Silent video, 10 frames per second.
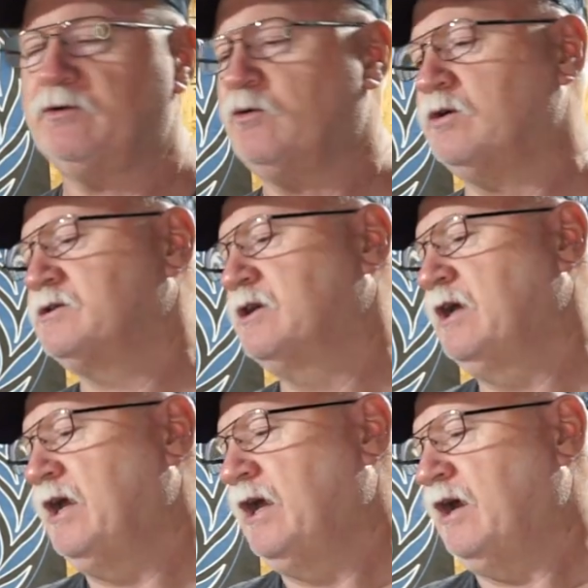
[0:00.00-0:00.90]
of course,
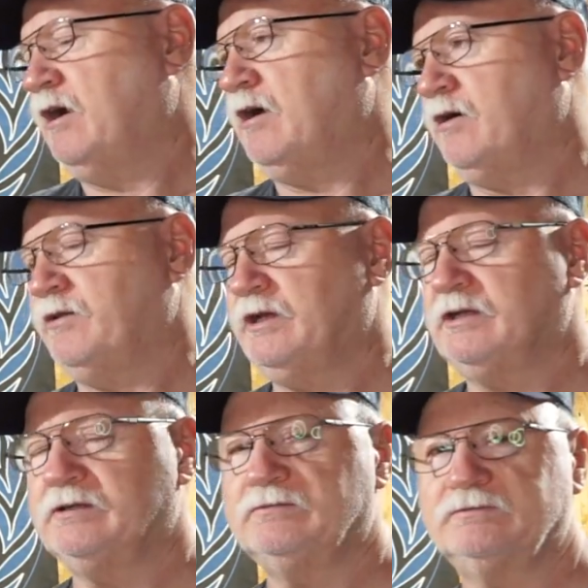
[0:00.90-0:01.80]
or, or
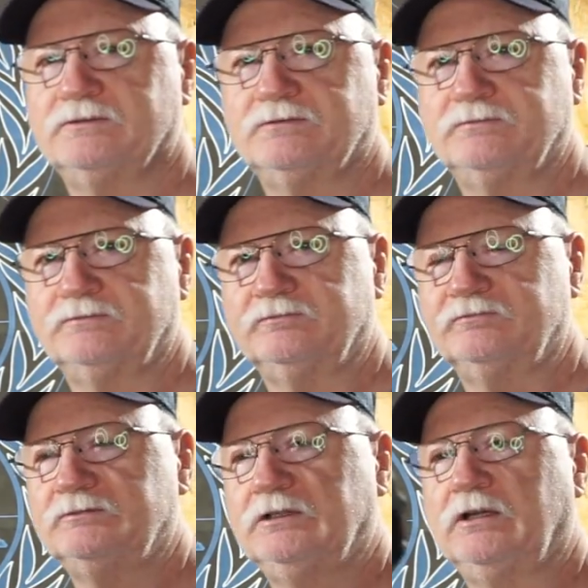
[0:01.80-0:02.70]
the
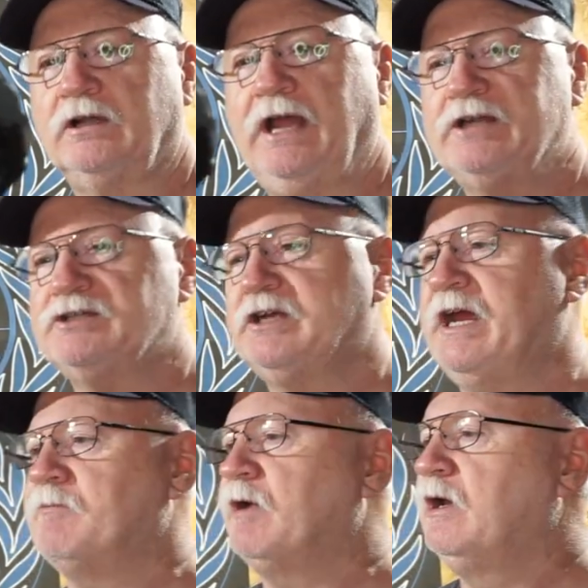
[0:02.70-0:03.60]
little action
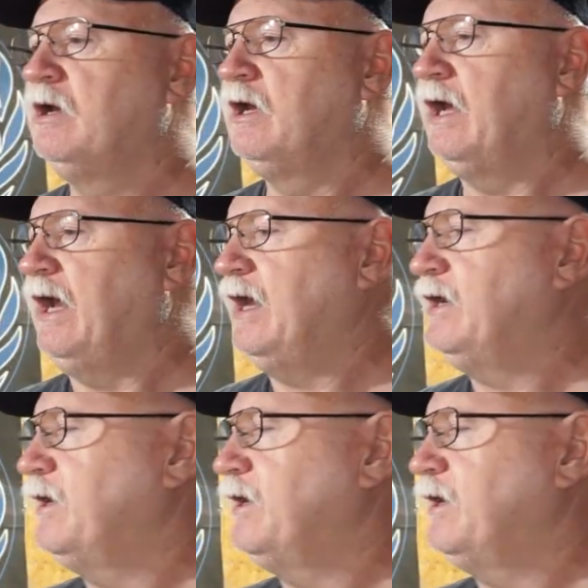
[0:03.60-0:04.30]
camera. And